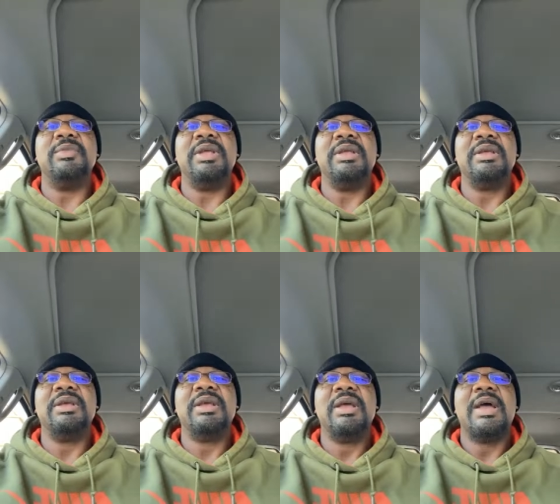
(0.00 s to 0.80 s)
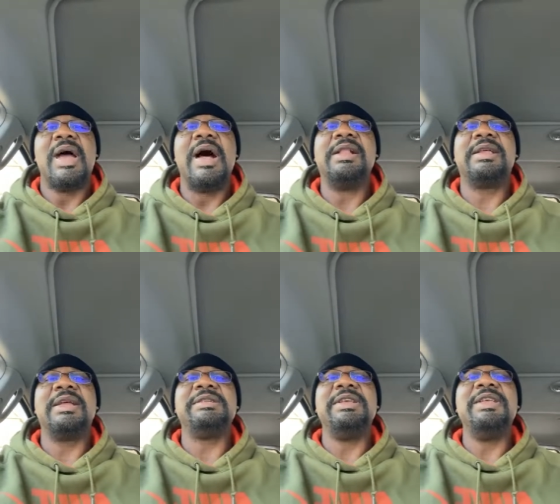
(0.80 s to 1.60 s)
to me. I'll
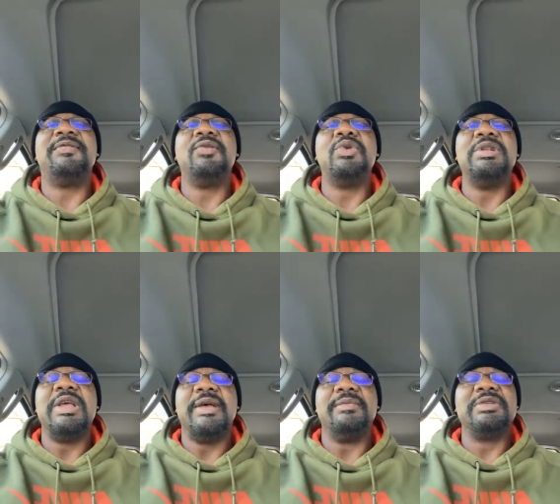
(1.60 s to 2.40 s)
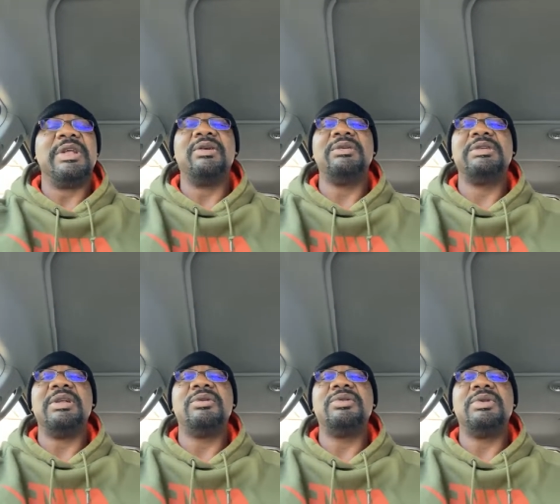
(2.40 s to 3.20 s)
get even with them. So don't,
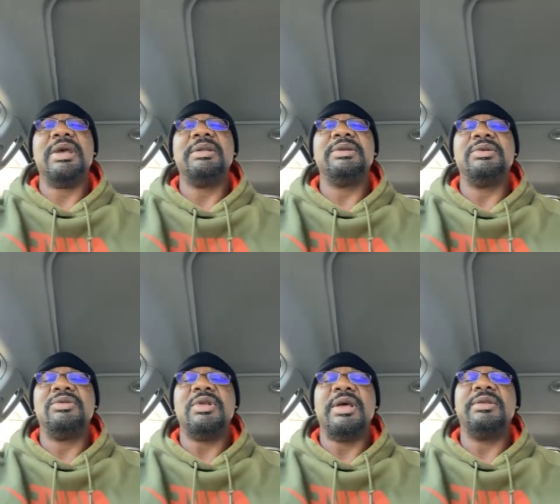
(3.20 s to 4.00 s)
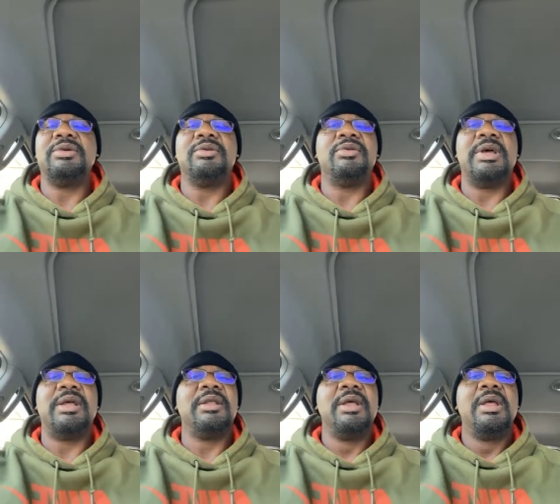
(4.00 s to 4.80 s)
so don't do that. Don't do that. Don't do
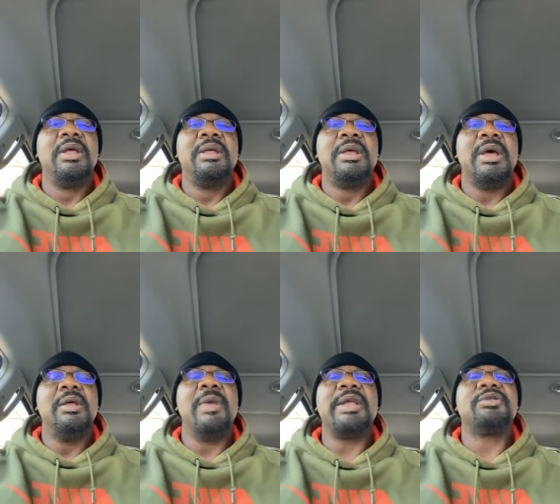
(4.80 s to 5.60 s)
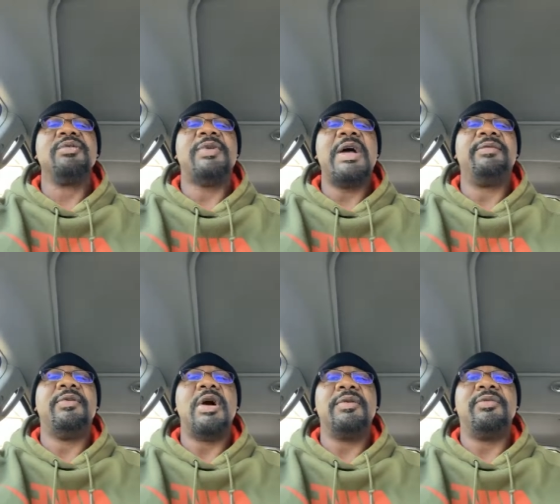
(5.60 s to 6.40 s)
that. And in Matthew 5
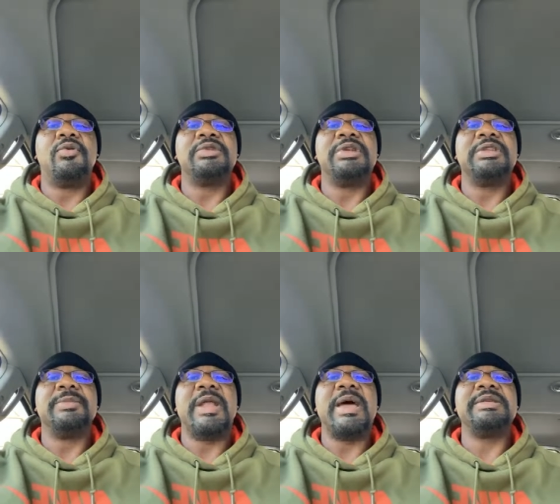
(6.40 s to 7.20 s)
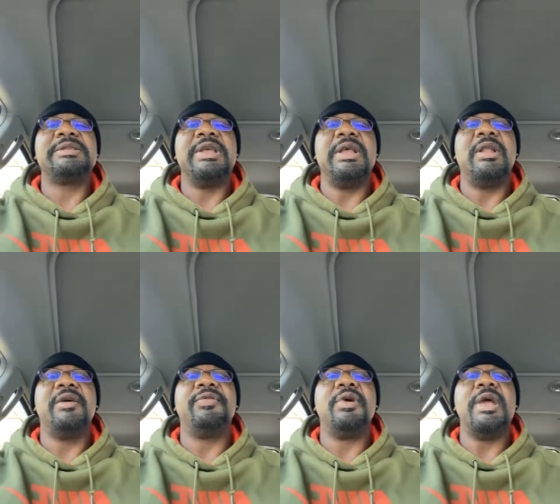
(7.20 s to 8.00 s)
44 says, But I say,
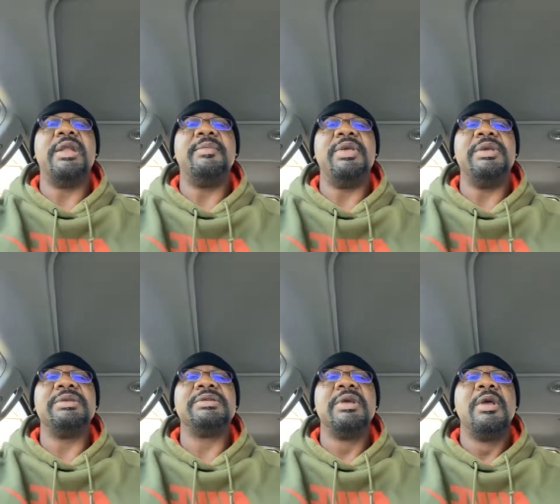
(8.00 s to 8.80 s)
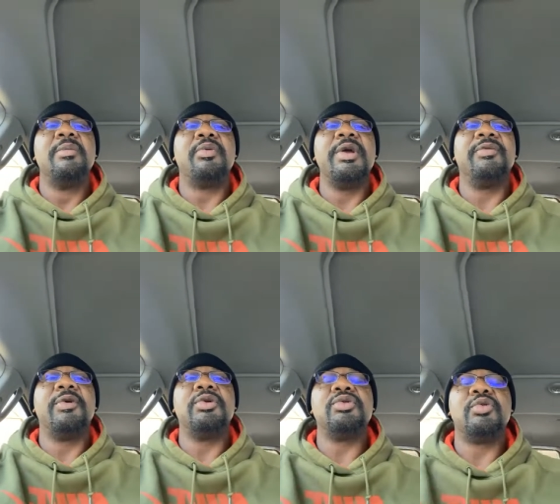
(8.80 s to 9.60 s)
love your enemies, pray
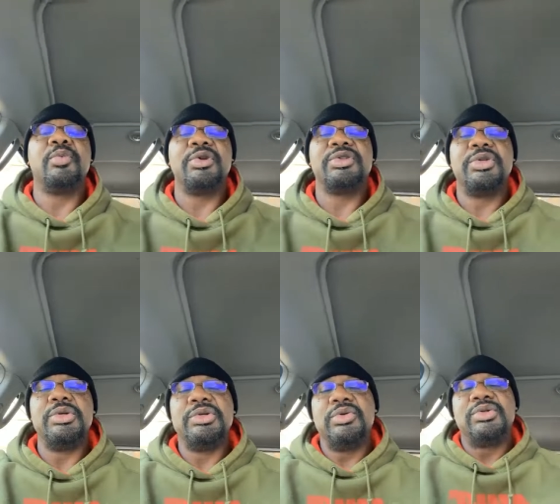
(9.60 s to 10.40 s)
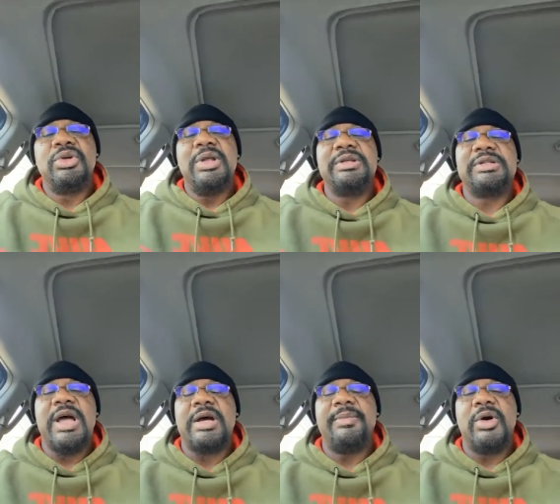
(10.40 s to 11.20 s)
for those who persecute you. So let's
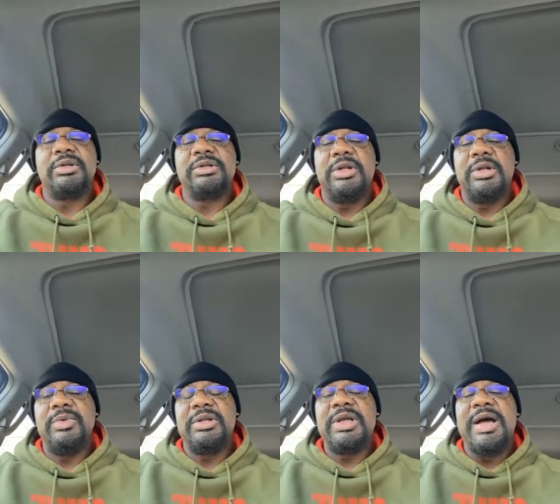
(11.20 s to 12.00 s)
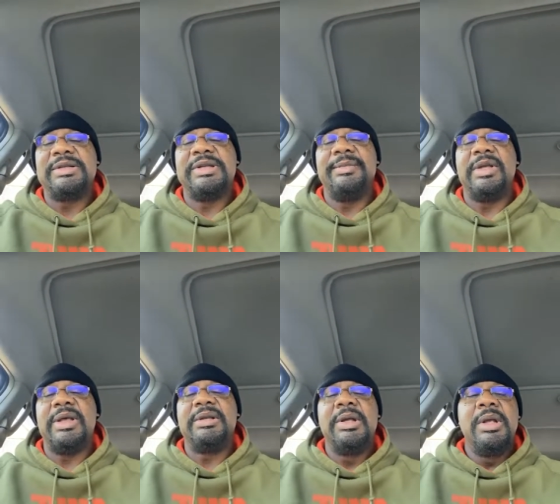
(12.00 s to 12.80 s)
talk about it a little bit. God say,
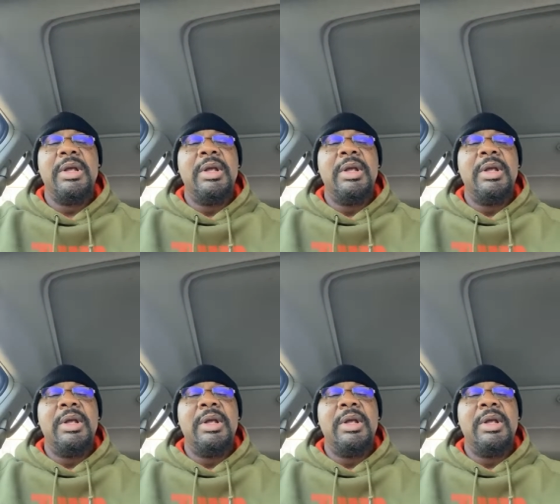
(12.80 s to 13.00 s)
man,